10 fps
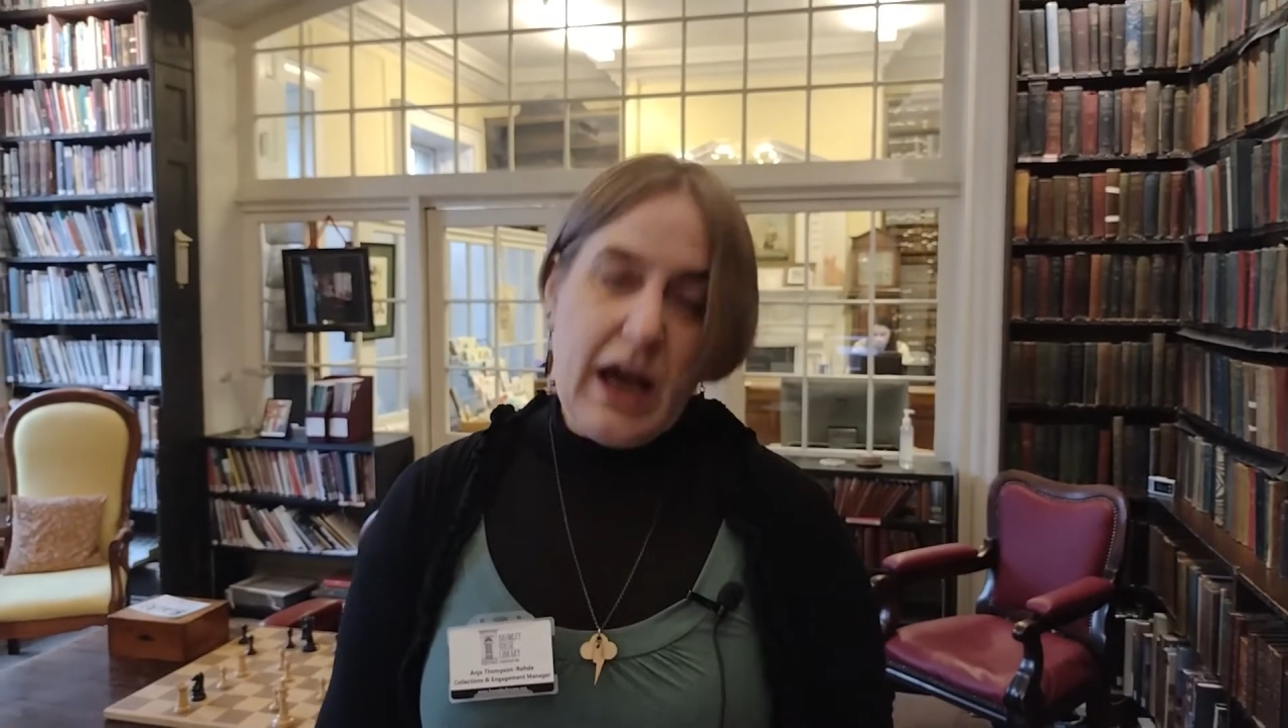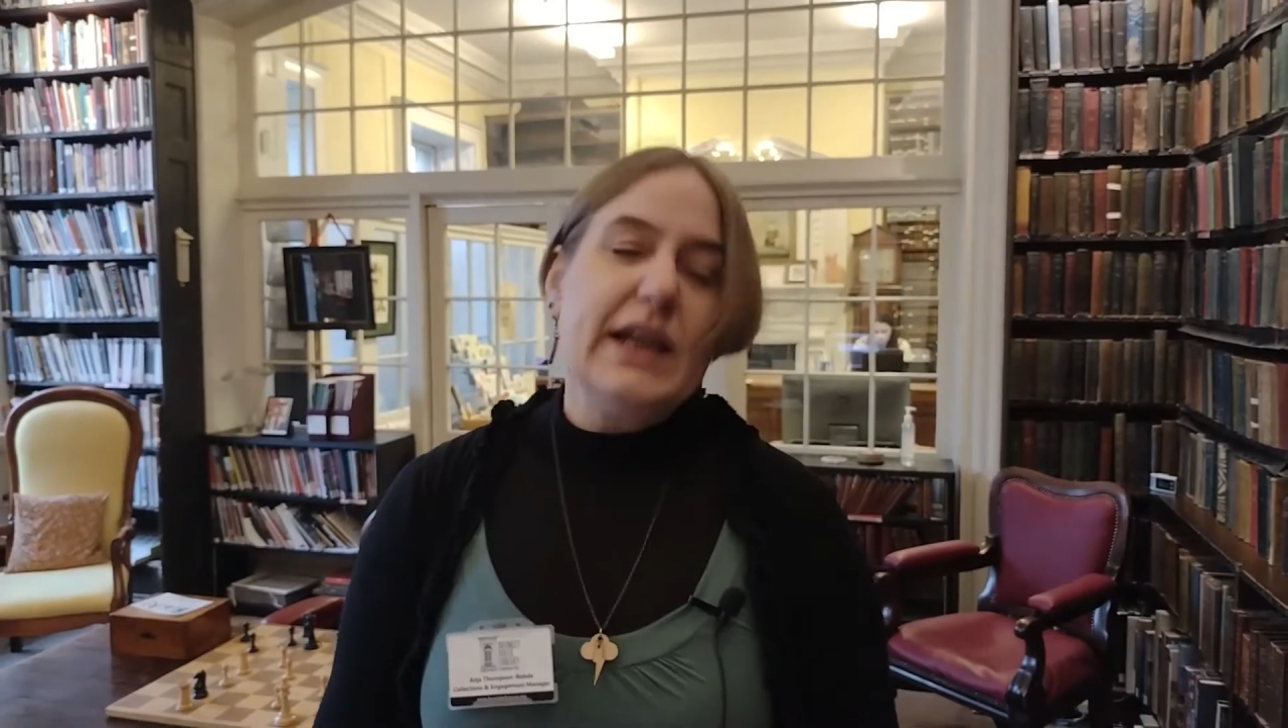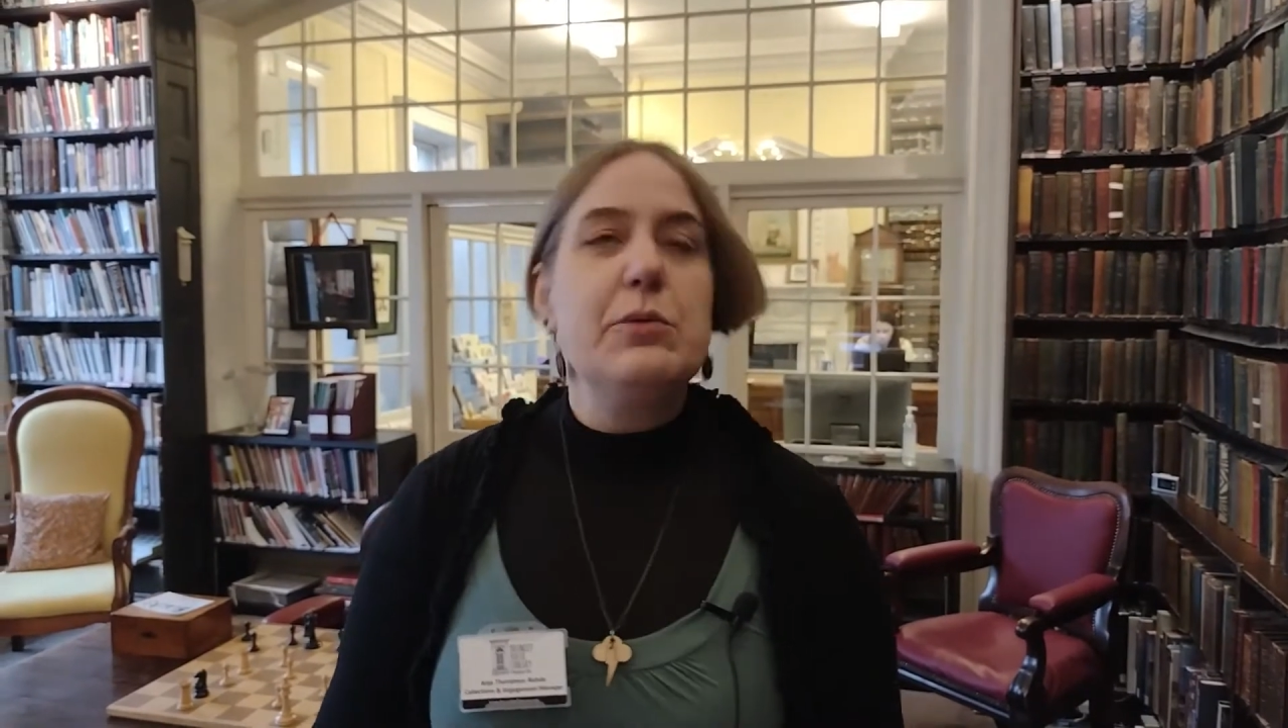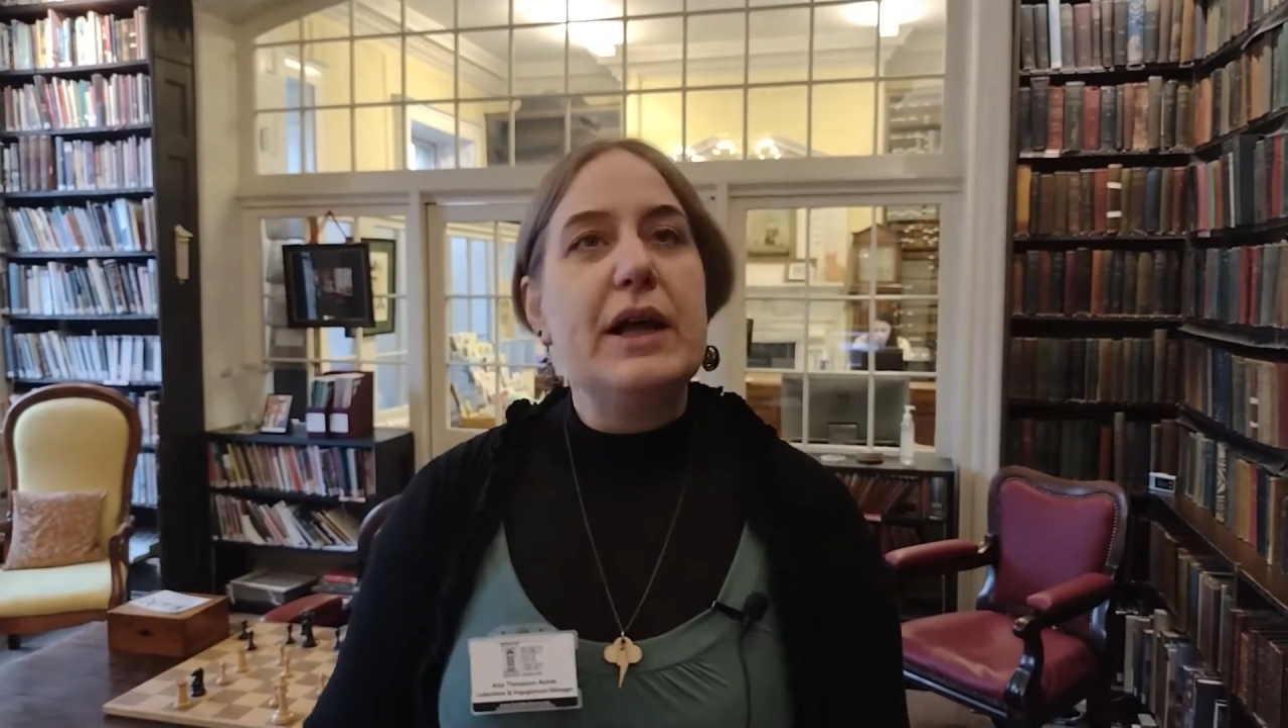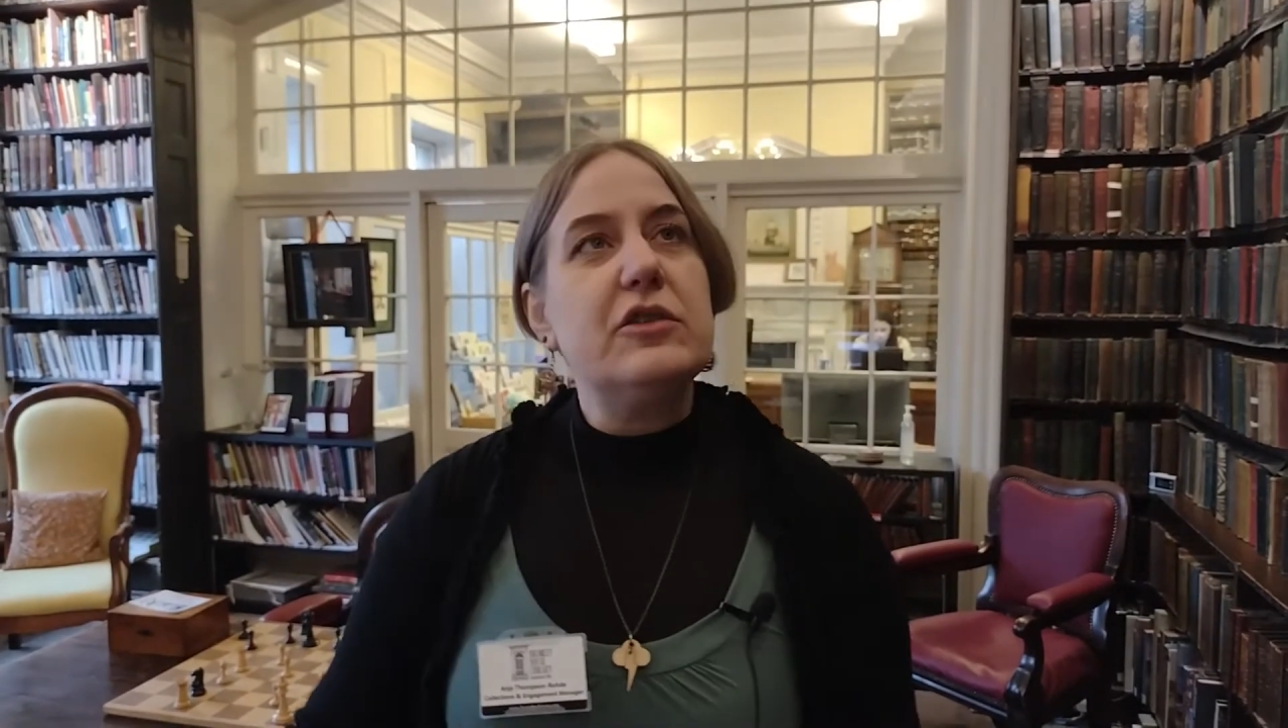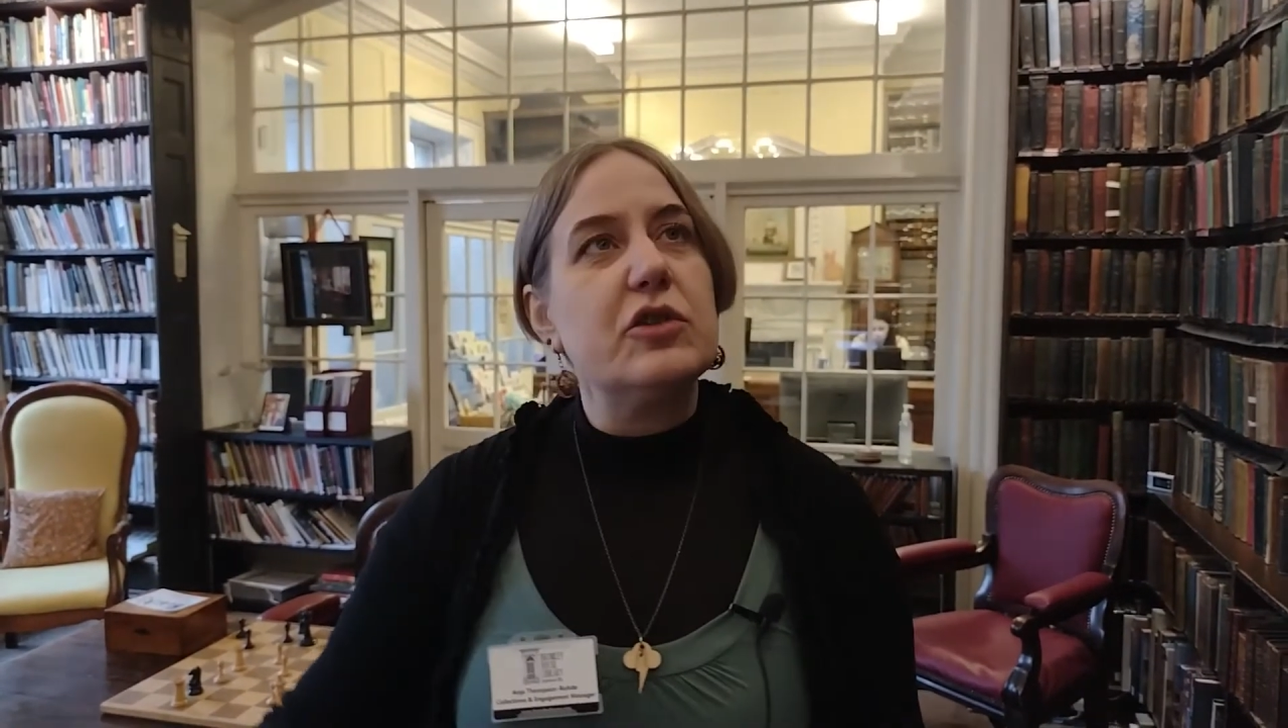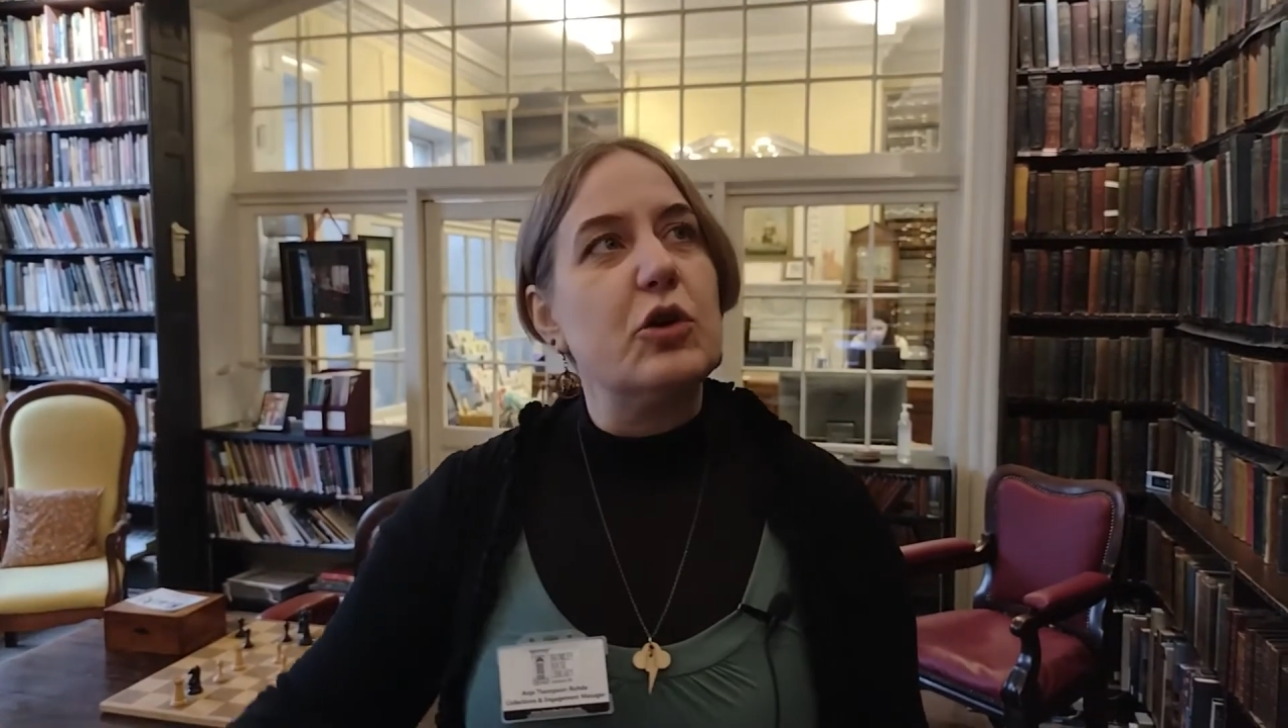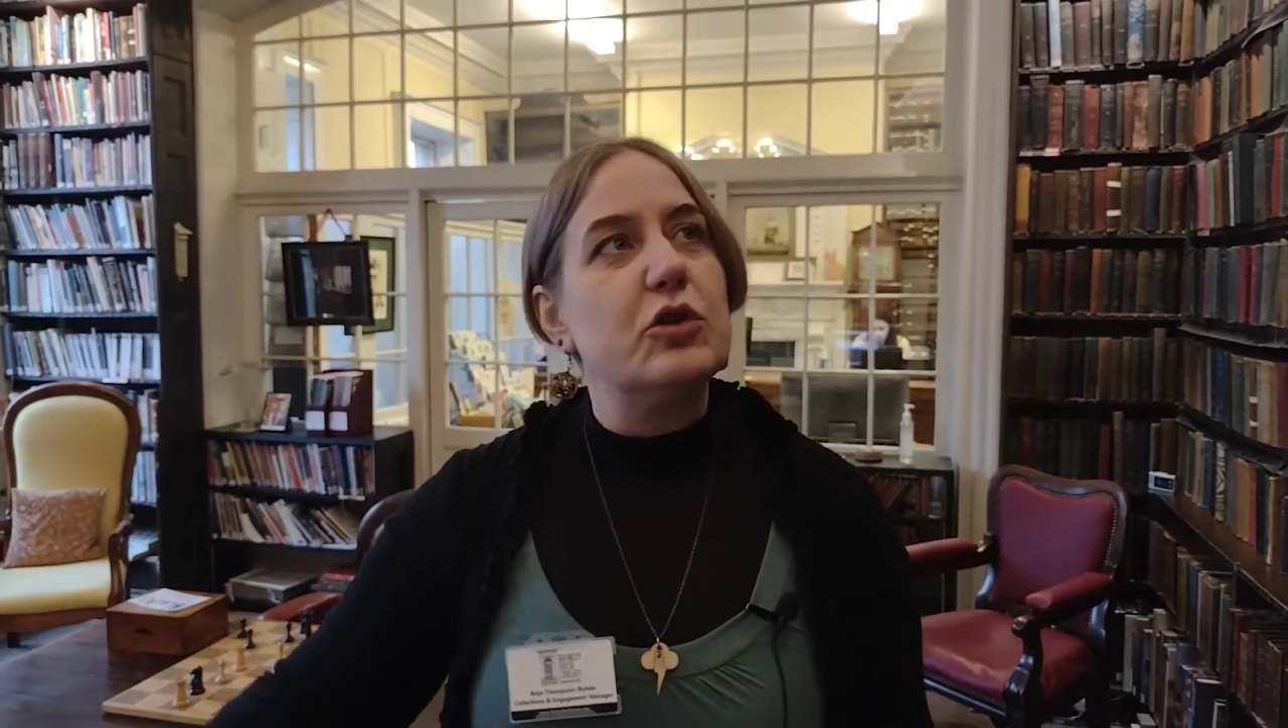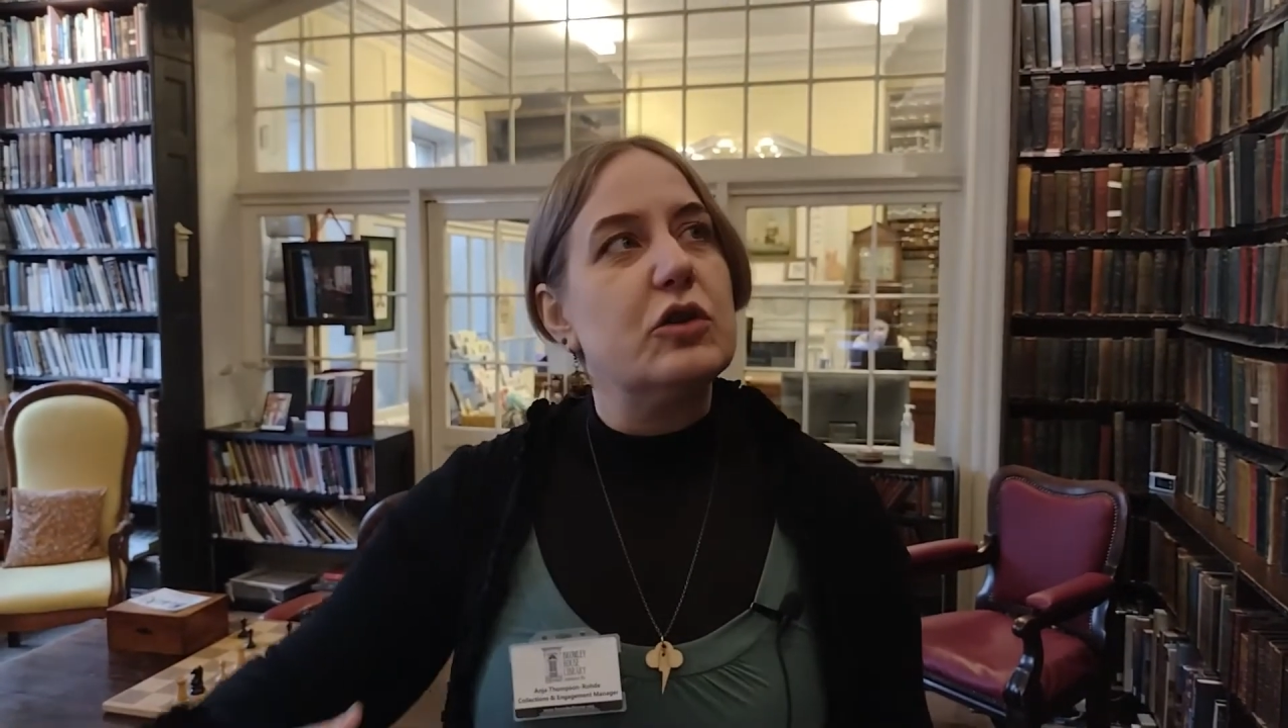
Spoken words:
And he went on